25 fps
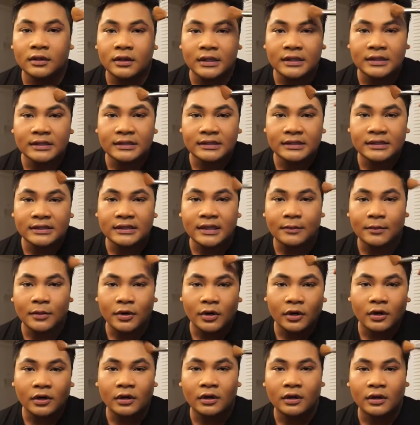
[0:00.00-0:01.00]
the
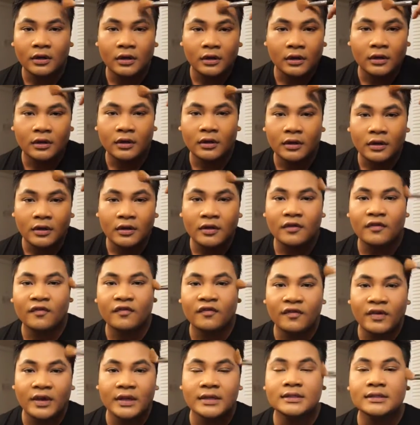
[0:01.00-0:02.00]
slimmer
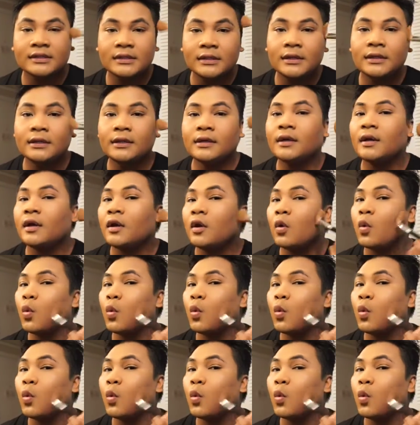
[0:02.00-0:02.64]
face look.